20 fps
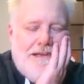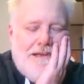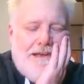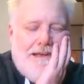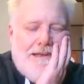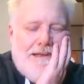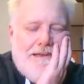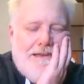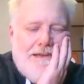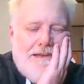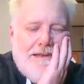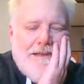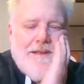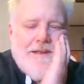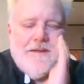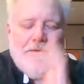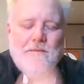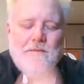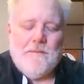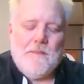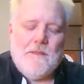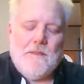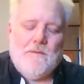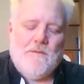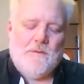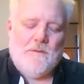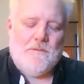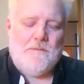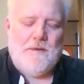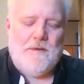And
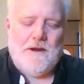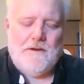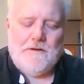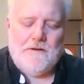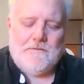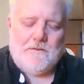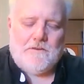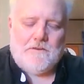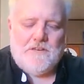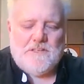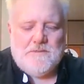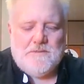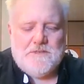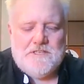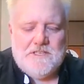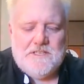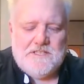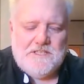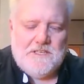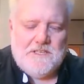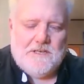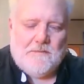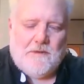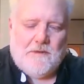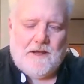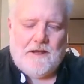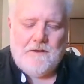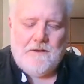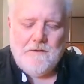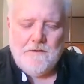we're preparing for Christmas this year
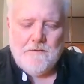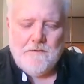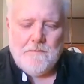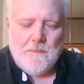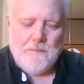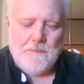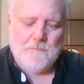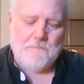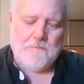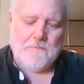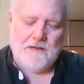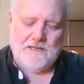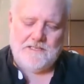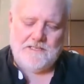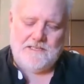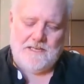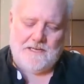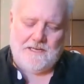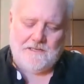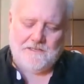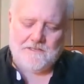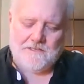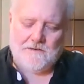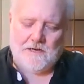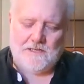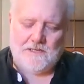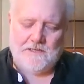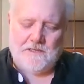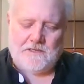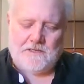by, by
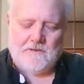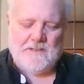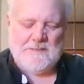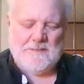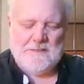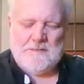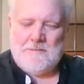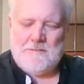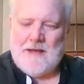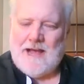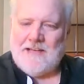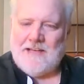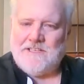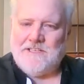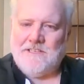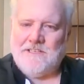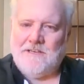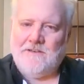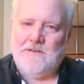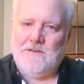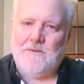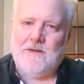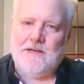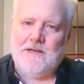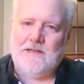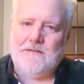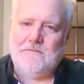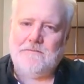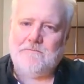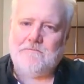deconstructing the Christmas pageant and
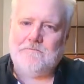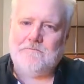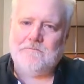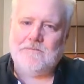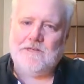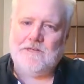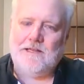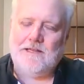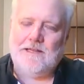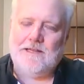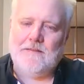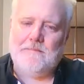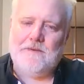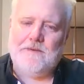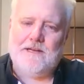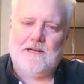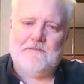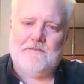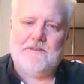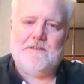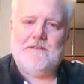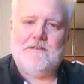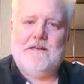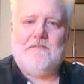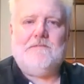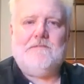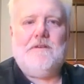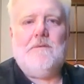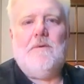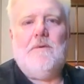doing a little bit of it
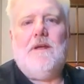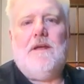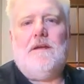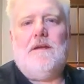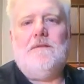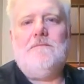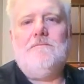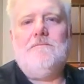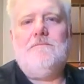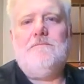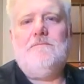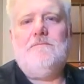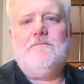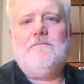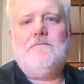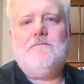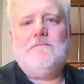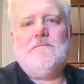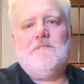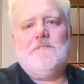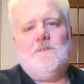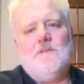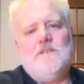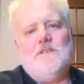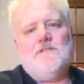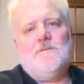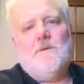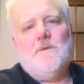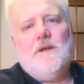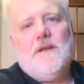every week. So
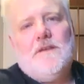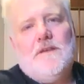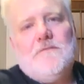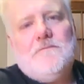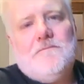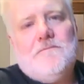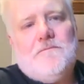this week,